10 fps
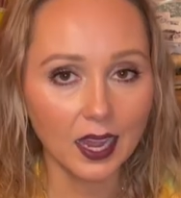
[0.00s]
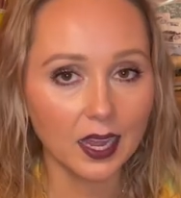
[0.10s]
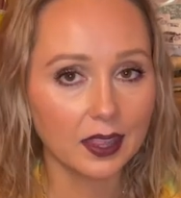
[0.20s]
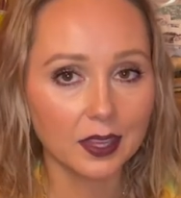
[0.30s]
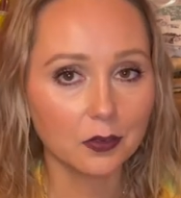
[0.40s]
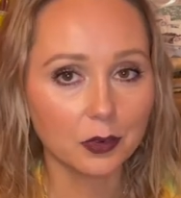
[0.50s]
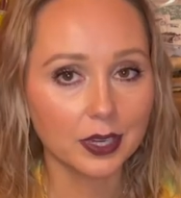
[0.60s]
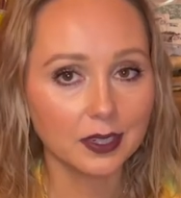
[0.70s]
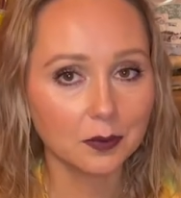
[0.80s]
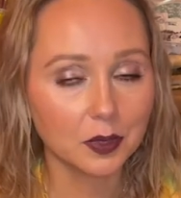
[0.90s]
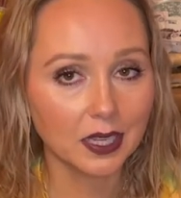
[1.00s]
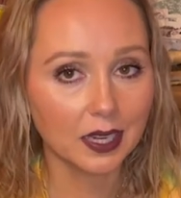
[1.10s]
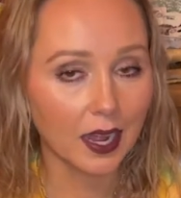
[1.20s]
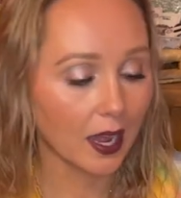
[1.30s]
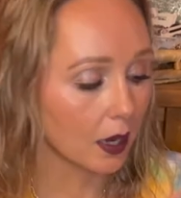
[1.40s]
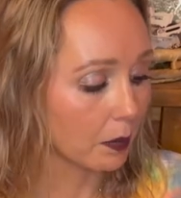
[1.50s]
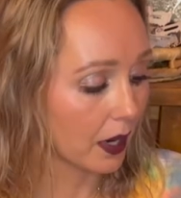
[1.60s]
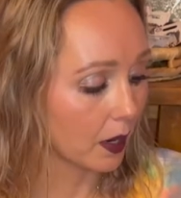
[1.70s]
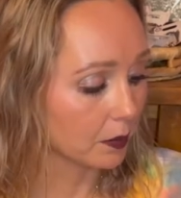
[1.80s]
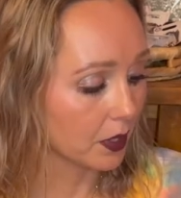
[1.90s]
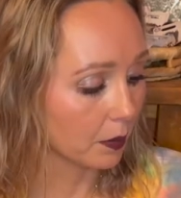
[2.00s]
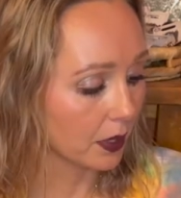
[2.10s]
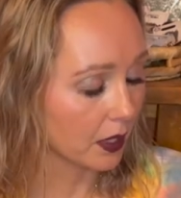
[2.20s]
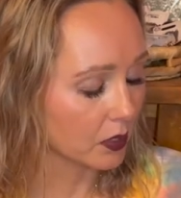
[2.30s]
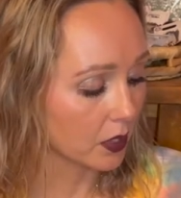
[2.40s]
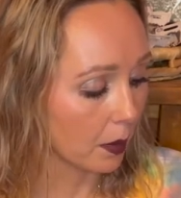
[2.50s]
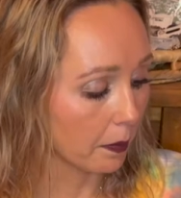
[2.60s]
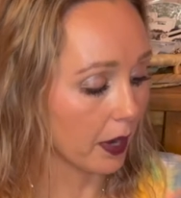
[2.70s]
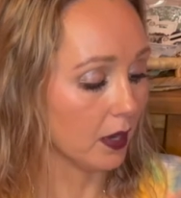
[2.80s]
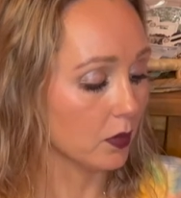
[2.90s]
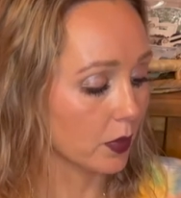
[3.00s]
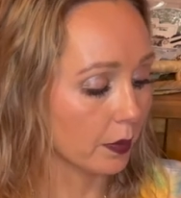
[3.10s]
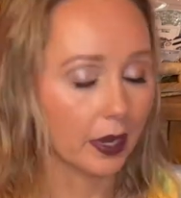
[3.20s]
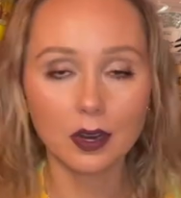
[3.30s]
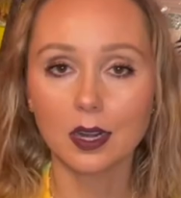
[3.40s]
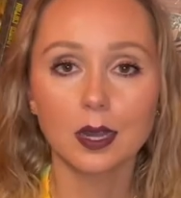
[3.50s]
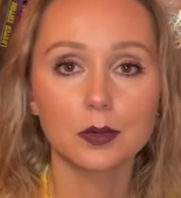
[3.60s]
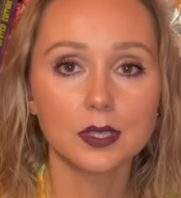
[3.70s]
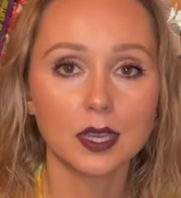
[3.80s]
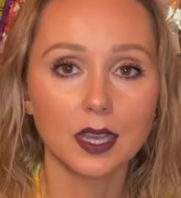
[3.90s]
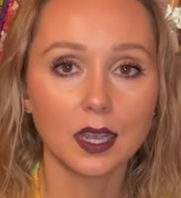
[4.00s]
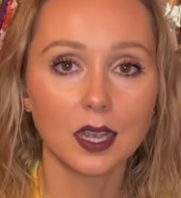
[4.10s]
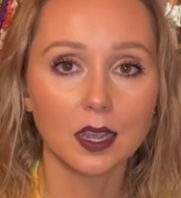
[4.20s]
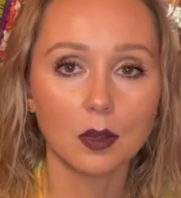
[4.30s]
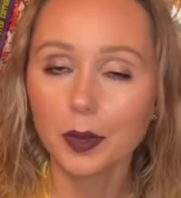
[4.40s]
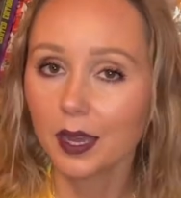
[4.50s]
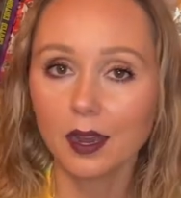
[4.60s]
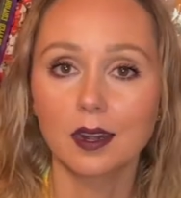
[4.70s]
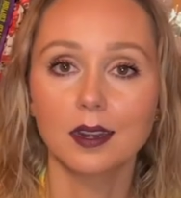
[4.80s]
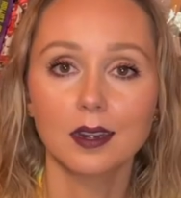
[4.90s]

And then randomly an ad popped up and I saw bond repair and I was like, oh my God,